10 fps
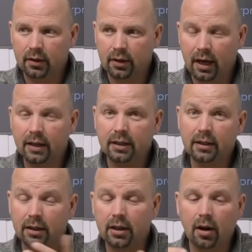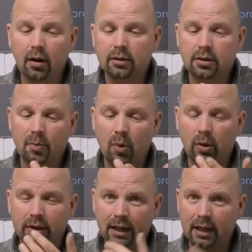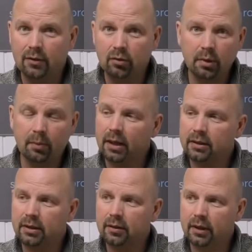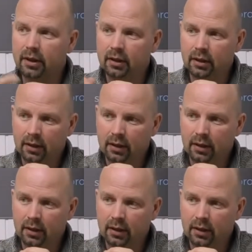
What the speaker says: i.e. you can't support anaerobic bacteria